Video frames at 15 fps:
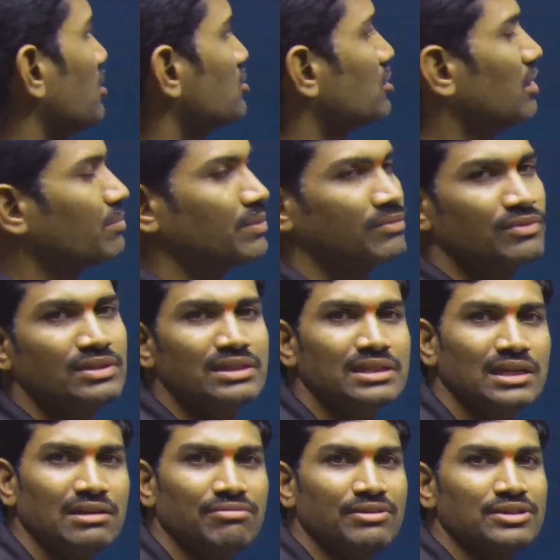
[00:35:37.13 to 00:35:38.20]
stopping with
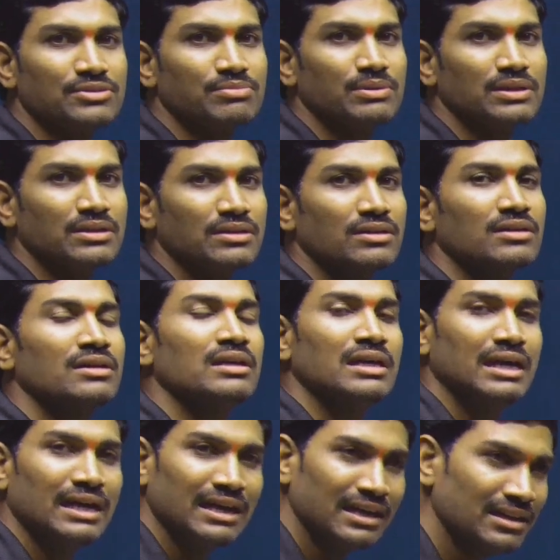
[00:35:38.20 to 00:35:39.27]
single phosphate.
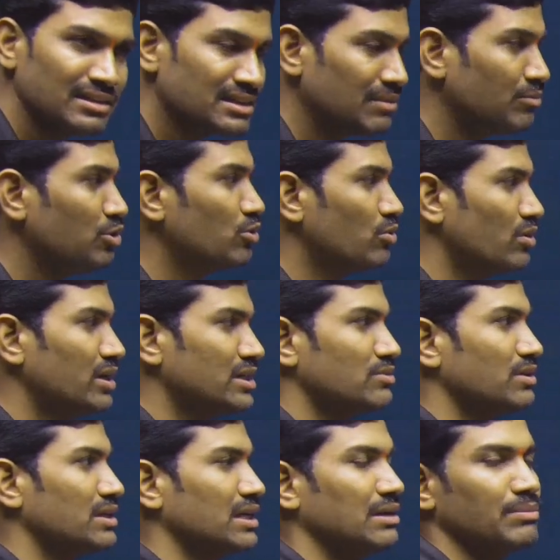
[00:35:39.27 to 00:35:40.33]
In some nucleotides,
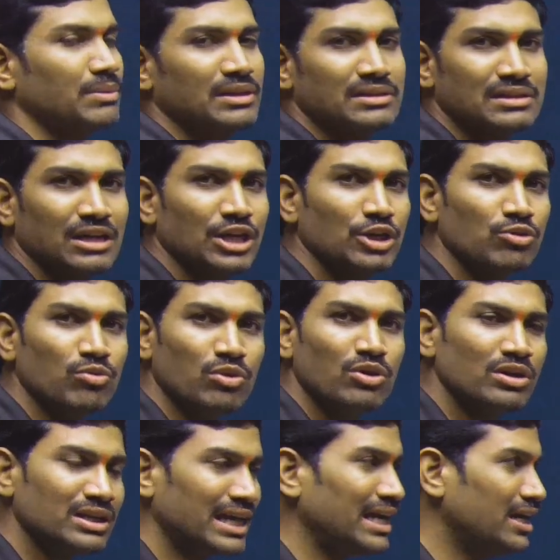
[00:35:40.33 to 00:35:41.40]
what happens?
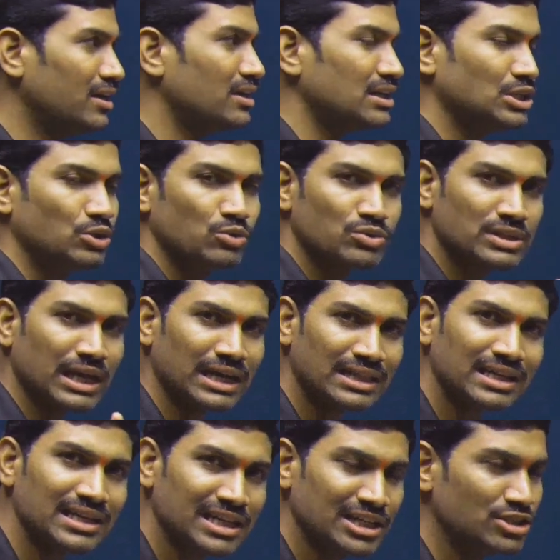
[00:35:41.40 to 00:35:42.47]
Nucleotide, to say
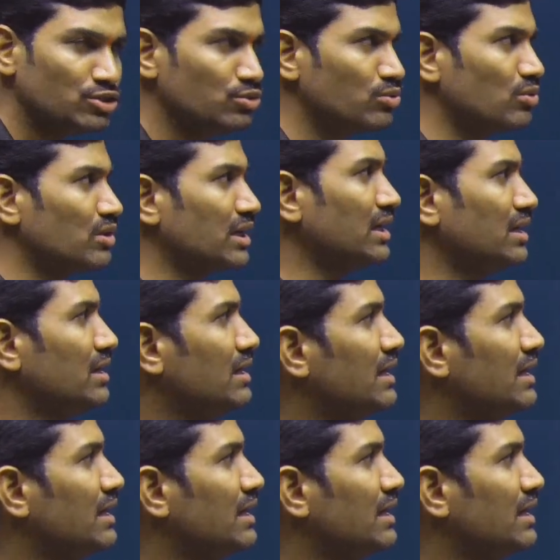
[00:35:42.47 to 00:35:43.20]
that it is nucleotide,